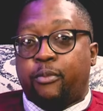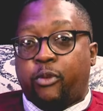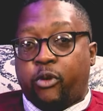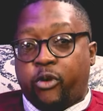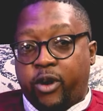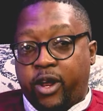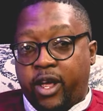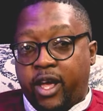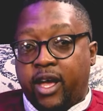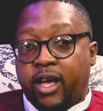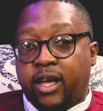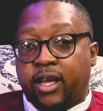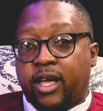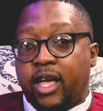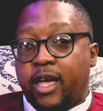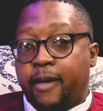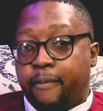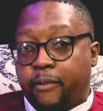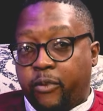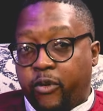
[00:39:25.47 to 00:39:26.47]
Prayer,
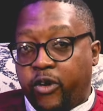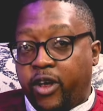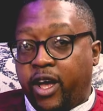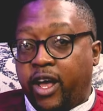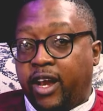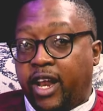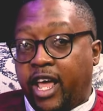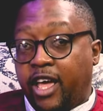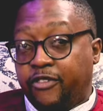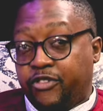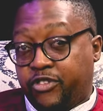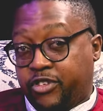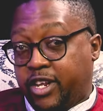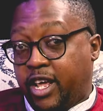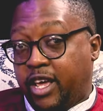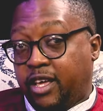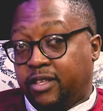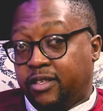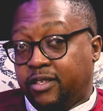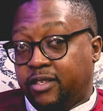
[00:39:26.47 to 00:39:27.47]
a prayer
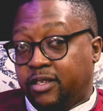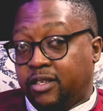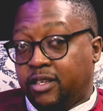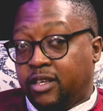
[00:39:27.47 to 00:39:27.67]
lifestyle.